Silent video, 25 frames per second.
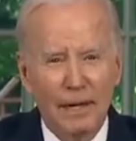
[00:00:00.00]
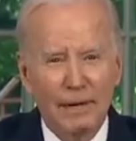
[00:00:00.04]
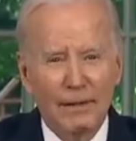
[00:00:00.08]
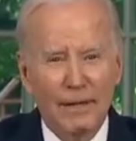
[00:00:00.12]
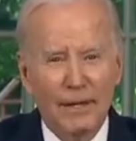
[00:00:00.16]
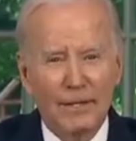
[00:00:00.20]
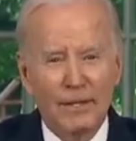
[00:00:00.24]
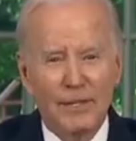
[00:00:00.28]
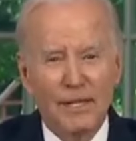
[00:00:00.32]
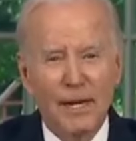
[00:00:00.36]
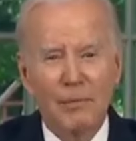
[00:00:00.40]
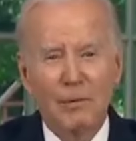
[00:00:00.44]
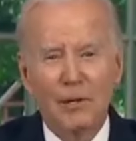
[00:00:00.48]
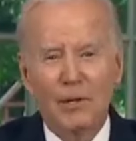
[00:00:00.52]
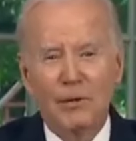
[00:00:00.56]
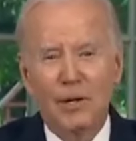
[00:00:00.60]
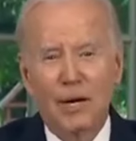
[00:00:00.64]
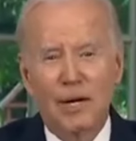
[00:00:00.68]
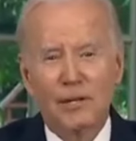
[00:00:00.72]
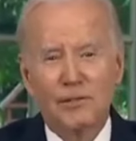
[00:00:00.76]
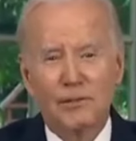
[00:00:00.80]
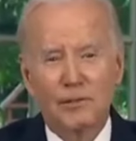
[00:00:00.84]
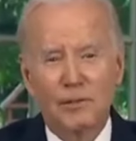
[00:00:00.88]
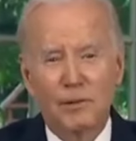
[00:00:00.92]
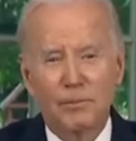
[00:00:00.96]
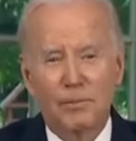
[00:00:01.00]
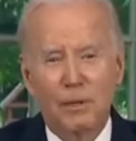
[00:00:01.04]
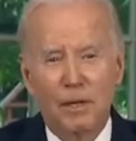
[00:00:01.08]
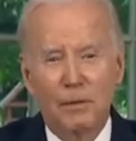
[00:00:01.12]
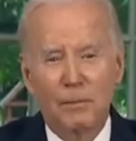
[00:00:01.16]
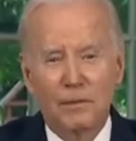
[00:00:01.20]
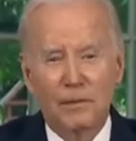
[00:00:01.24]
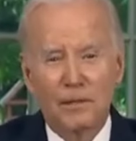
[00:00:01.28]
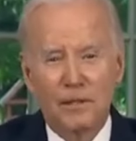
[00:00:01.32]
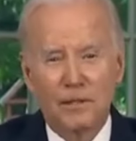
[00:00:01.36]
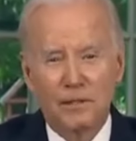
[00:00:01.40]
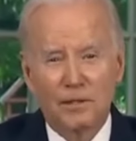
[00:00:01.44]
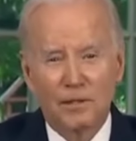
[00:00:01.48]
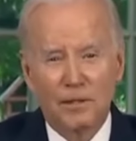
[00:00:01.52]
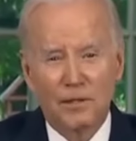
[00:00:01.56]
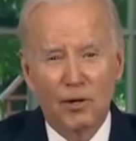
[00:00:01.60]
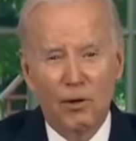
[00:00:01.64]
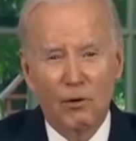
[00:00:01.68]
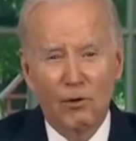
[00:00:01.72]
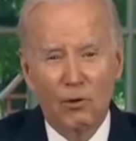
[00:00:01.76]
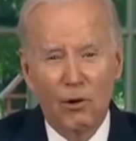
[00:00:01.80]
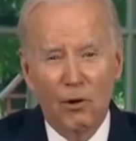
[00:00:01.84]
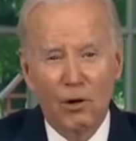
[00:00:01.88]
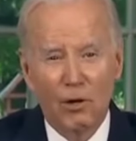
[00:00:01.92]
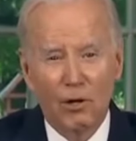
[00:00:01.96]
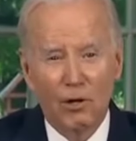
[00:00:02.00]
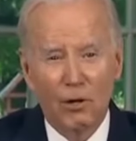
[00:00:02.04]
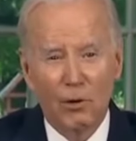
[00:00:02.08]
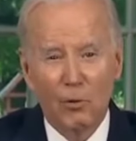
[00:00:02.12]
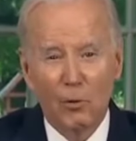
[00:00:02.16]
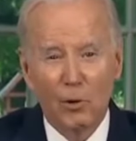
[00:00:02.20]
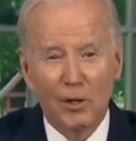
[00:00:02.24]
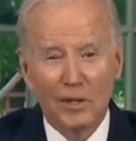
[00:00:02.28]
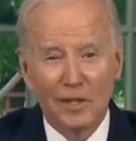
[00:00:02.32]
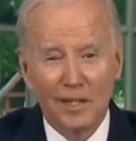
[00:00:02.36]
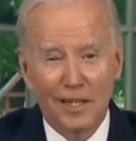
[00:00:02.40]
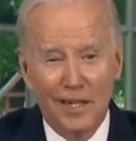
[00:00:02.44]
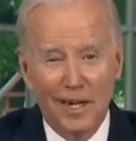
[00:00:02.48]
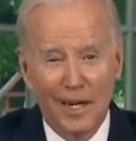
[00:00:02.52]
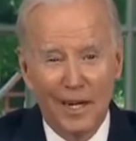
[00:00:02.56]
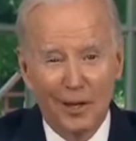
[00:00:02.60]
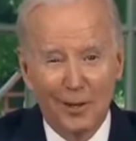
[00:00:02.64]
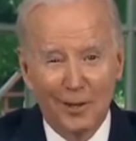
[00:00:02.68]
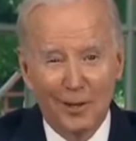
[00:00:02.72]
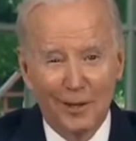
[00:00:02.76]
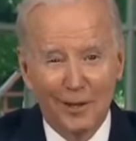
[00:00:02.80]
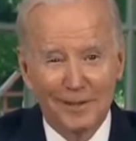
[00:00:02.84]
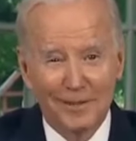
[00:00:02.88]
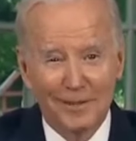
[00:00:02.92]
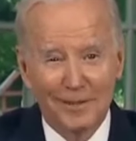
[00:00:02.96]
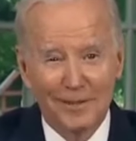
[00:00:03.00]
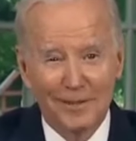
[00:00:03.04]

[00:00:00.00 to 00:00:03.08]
And the Democrats and Republicans can no longer work together.